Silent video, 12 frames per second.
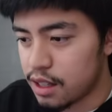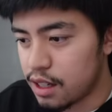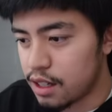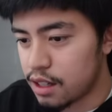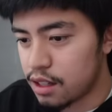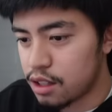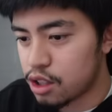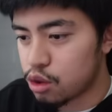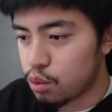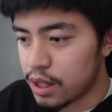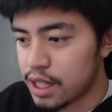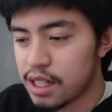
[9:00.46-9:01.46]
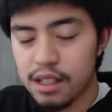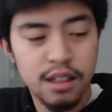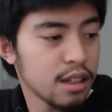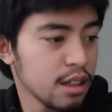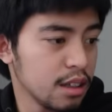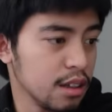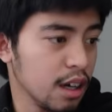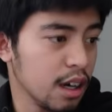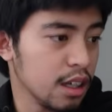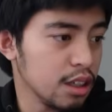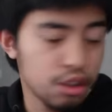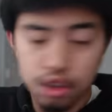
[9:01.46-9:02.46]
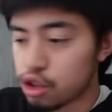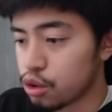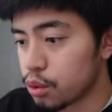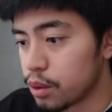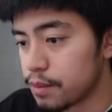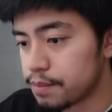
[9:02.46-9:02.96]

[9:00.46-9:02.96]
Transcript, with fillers: dot twenty dot two.